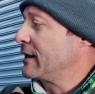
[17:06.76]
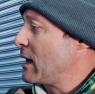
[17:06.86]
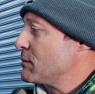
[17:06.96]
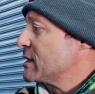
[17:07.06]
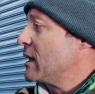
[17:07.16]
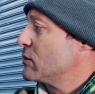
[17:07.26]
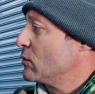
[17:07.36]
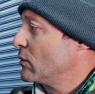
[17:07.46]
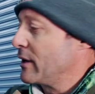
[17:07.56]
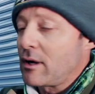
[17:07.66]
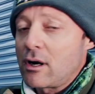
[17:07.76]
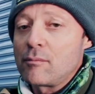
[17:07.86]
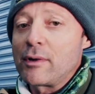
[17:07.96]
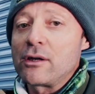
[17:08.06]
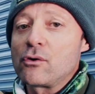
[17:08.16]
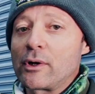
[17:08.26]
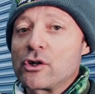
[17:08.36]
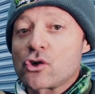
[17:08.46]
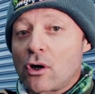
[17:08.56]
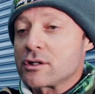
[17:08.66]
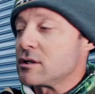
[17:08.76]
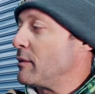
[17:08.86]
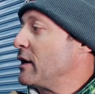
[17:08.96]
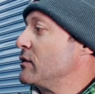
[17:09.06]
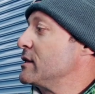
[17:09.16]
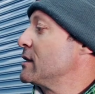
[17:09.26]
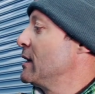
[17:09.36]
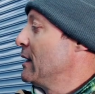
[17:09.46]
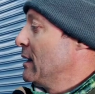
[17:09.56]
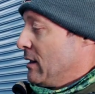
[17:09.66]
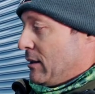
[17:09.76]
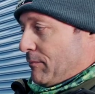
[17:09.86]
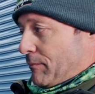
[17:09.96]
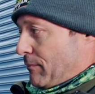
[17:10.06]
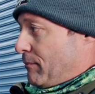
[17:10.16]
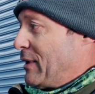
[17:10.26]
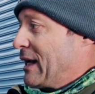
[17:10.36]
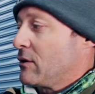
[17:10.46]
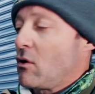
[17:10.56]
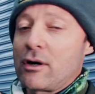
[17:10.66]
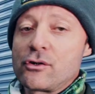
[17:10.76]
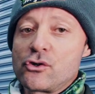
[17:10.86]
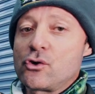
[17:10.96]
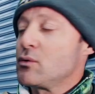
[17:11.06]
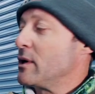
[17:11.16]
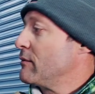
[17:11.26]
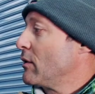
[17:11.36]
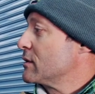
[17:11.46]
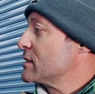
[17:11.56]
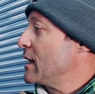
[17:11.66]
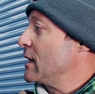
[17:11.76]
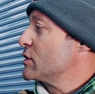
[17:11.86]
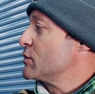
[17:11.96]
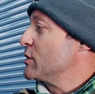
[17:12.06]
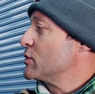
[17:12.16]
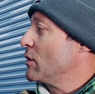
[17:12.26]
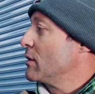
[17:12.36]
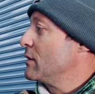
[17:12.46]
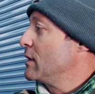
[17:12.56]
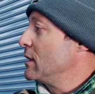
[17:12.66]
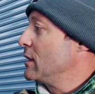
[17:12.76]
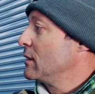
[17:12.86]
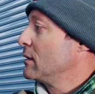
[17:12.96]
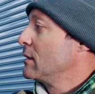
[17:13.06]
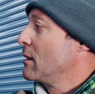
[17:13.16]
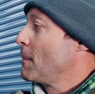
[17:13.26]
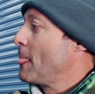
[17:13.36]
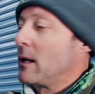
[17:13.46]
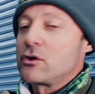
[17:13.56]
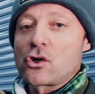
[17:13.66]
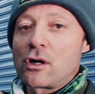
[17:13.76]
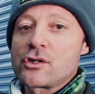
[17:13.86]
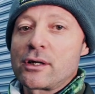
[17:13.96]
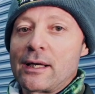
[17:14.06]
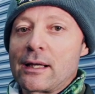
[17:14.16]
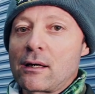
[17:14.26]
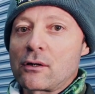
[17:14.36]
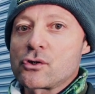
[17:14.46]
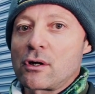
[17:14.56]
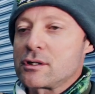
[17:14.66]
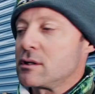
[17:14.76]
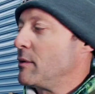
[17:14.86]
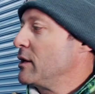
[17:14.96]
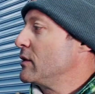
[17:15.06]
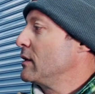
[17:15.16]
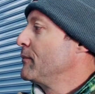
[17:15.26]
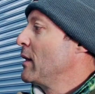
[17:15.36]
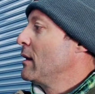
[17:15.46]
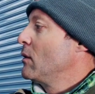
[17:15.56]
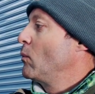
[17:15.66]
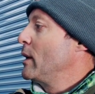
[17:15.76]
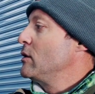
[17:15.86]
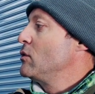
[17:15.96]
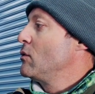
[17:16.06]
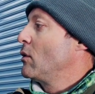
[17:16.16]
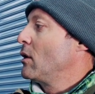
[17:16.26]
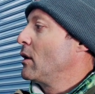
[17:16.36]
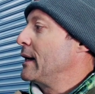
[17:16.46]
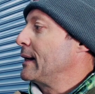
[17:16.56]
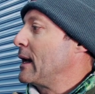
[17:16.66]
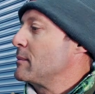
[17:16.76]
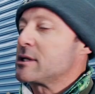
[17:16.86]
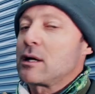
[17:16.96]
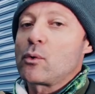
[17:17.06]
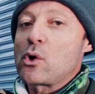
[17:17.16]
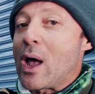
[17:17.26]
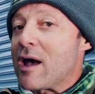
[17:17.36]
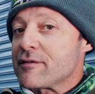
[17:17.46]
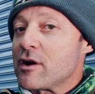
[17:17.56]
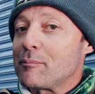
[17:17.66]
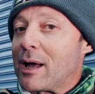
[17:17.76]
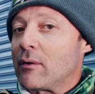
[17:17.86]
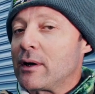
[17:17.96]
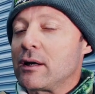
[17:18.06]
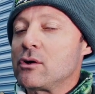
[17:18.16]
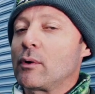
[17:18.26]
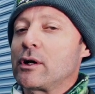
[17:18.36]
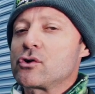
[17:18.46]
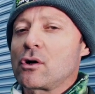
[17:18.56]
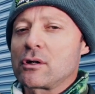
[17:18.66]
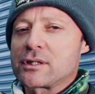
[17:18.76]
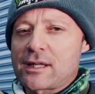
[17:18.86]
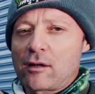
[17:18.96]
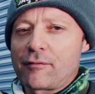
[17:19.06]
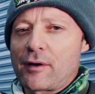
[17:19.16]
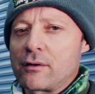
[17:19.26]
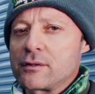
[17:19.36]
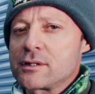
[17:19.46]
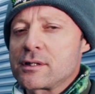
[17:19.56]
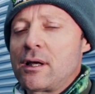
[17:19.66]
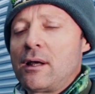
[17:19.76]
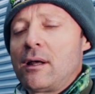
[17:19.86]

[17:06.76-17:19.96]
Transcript: a campsite or at home and you want to charge the batteries, plug the car into 220 volts and switch on the charger and it'll charge the battery. When you are at a campsite where you have no power and you want to charge cell phones,